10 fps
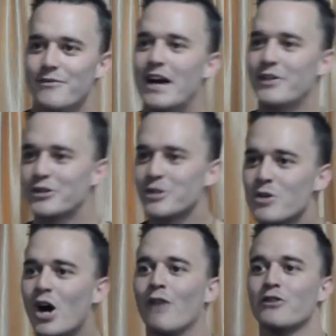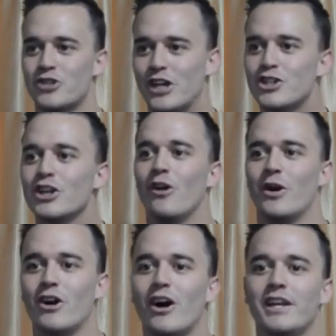Right? There's some conversation
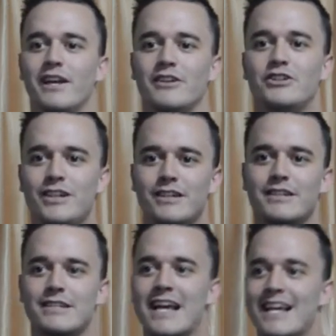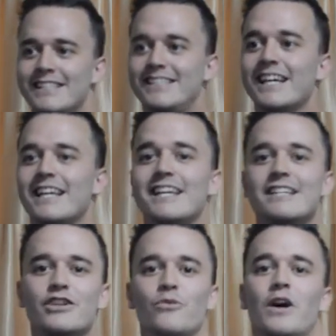going on here, and Jesus is digging
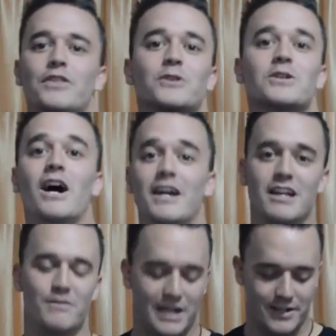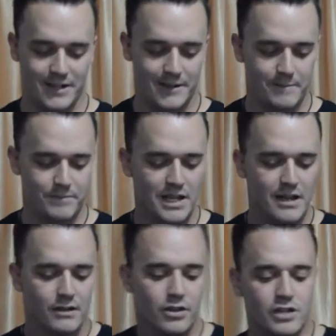into what they're talking about here.
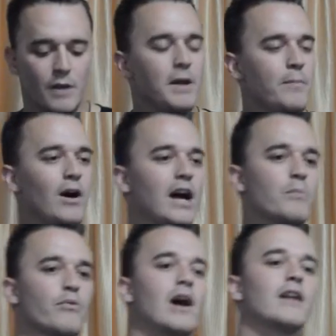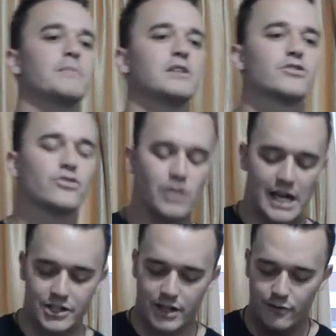So some people had brought up this
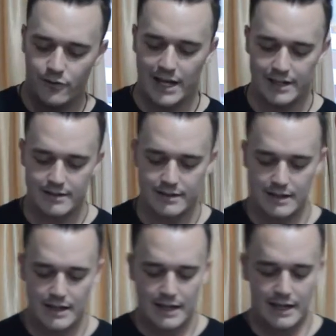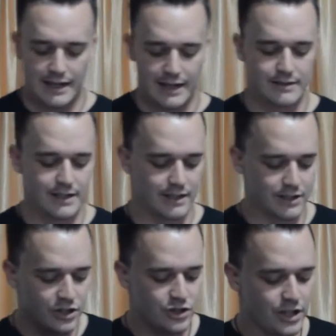tragic event, an incident,
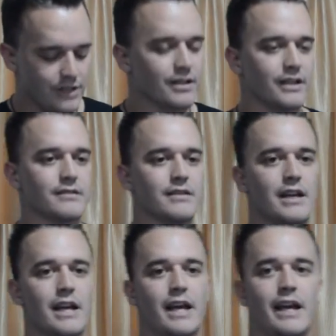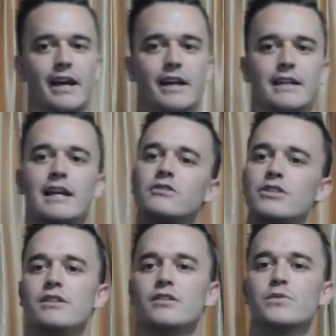to Jesus, and now
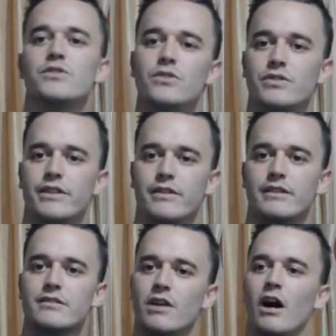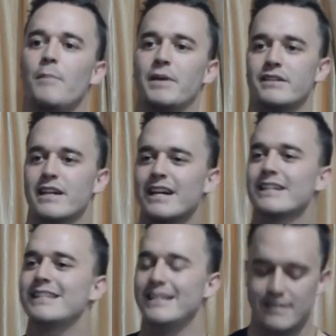Jesus was using this topic to kind
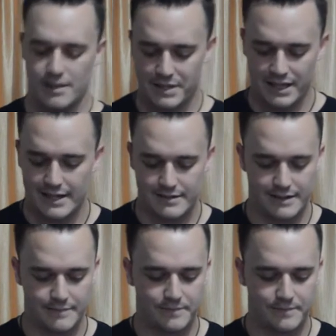of teach them a lesson.